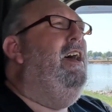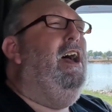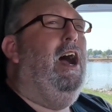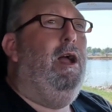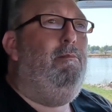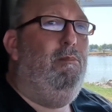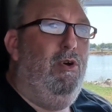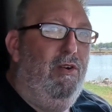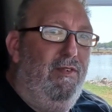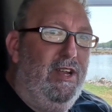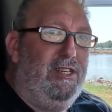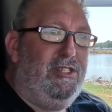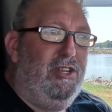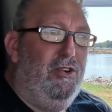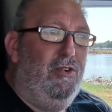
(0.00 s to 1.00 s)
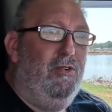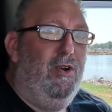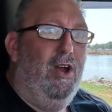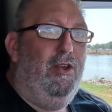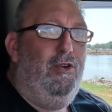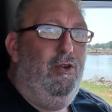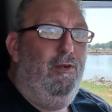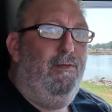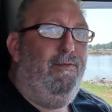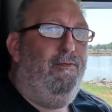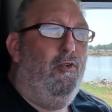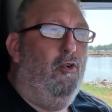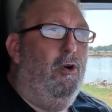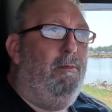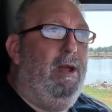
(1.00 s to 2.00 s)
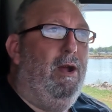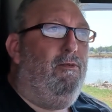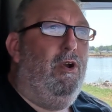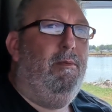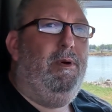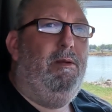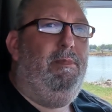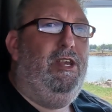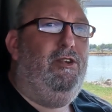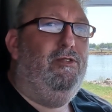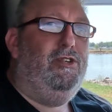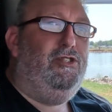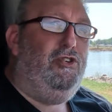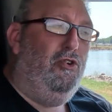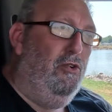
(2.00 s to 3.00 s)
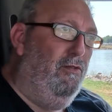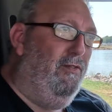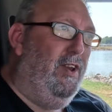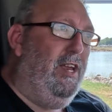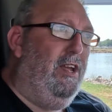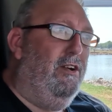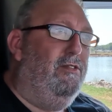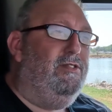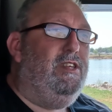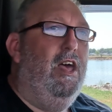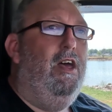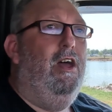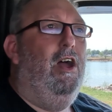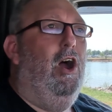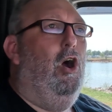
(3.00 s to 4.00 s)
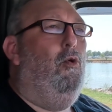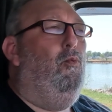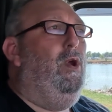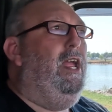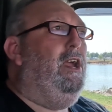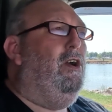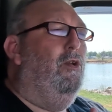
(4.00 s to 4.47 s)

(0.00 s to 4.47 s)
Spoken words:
I'm moving to a new format where I'm going to be doing 2 videos a week.